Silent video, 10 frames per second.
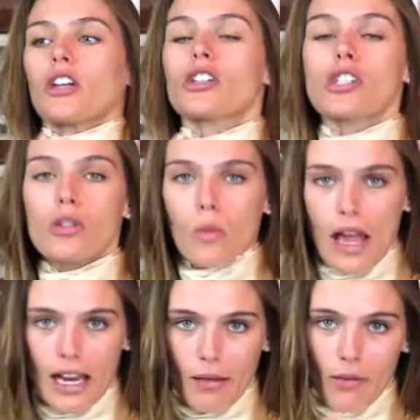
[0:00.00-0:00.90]
you're
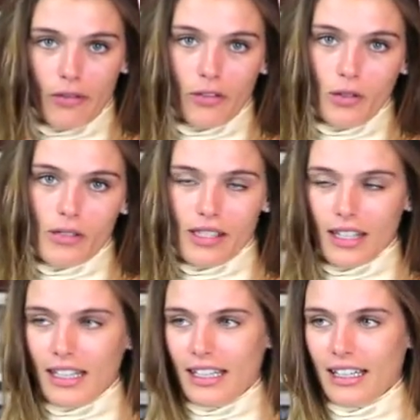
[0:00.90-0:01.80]
sweating
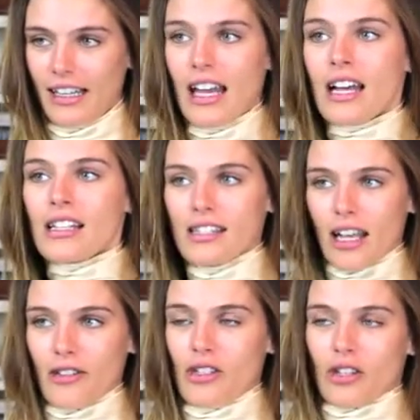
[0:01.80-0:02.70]
profusely, and
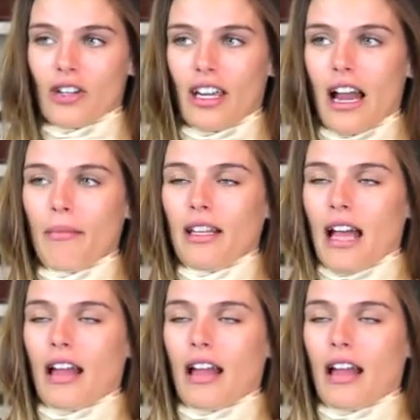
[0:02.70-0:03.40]
sunscreen. I mean,